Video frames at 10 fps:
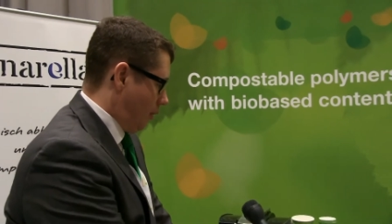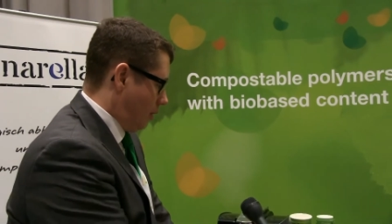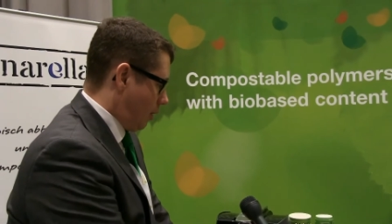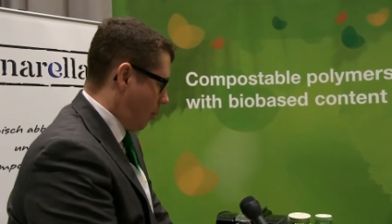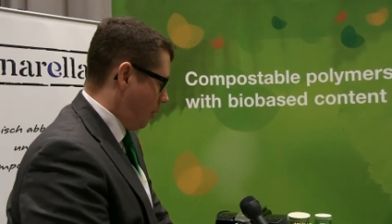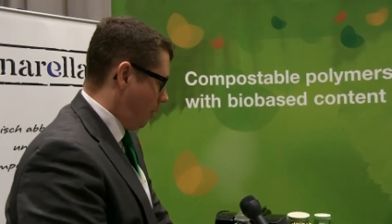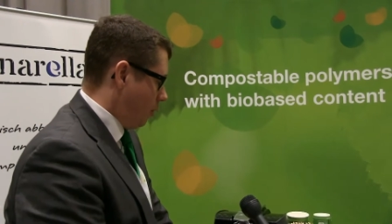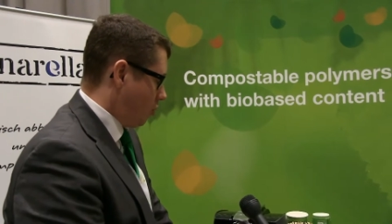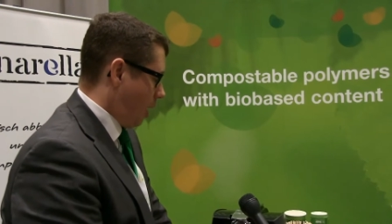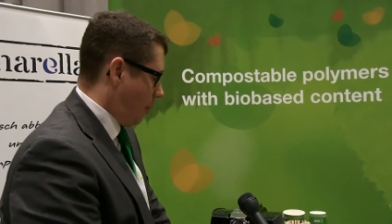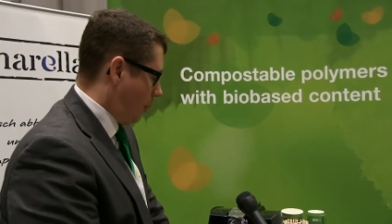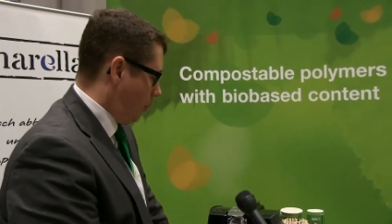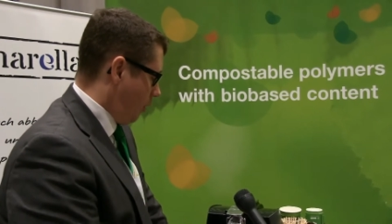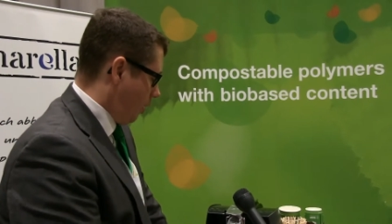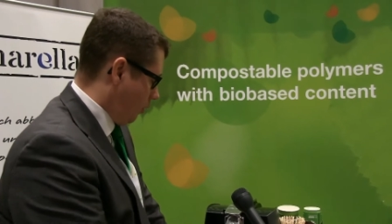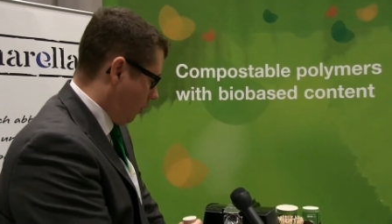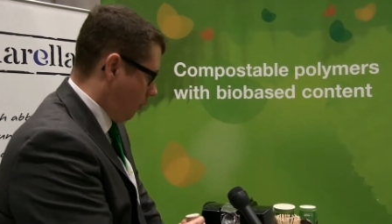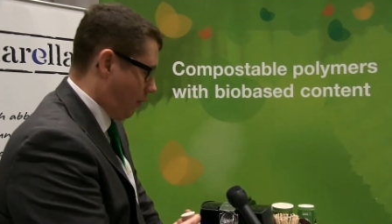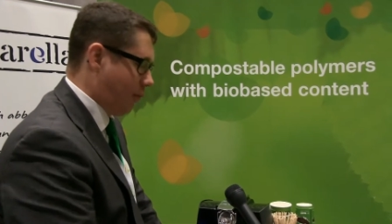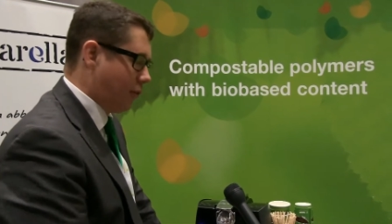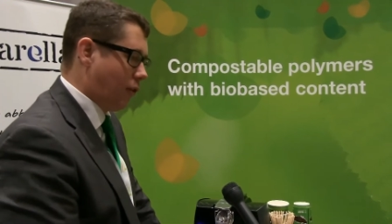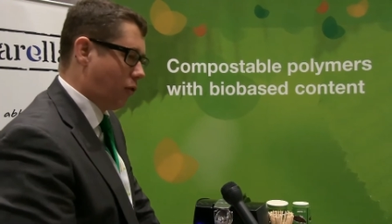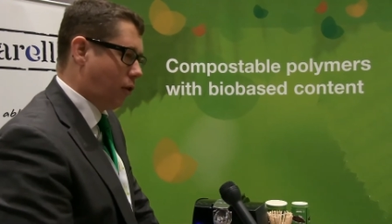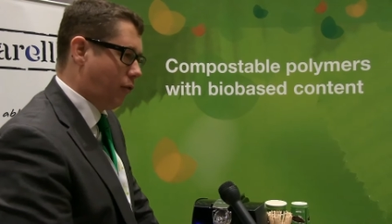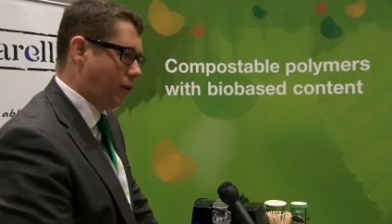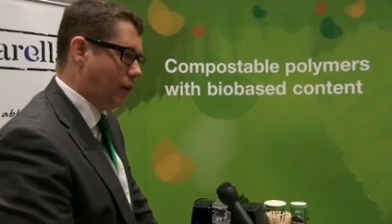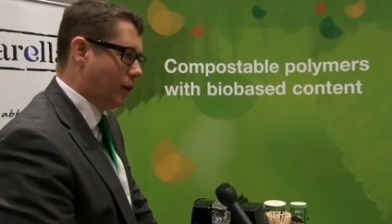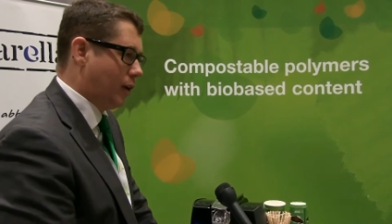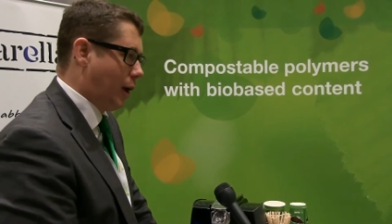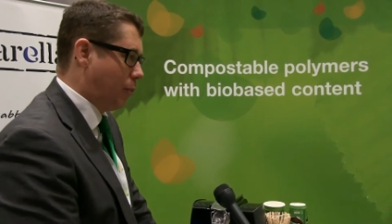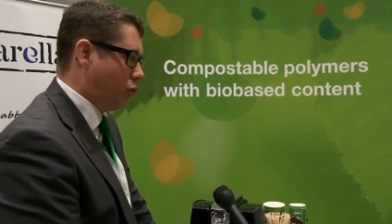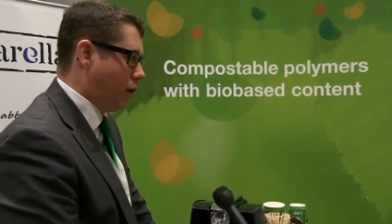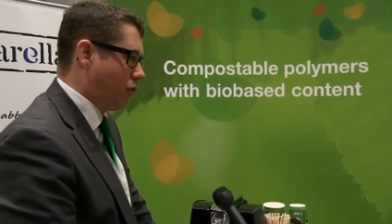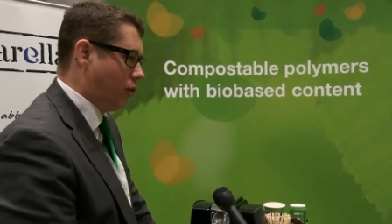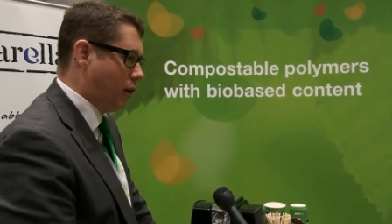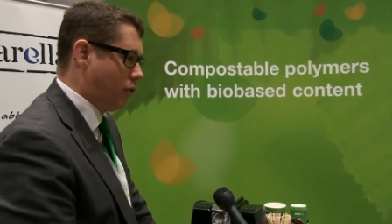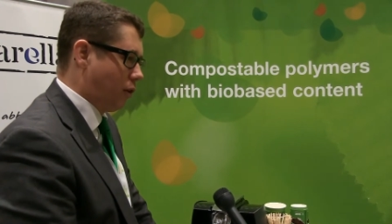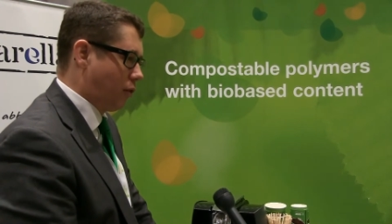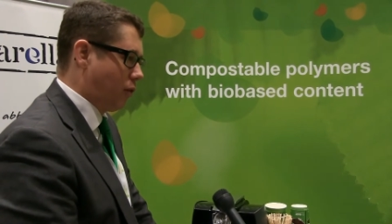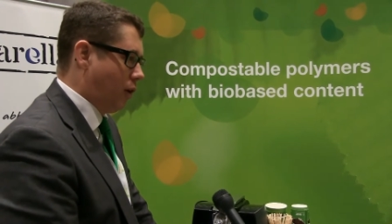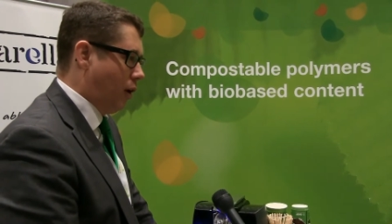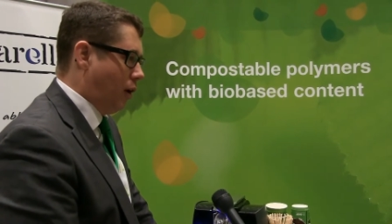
the company which came up with the idea of having this coffee came to us and asked us,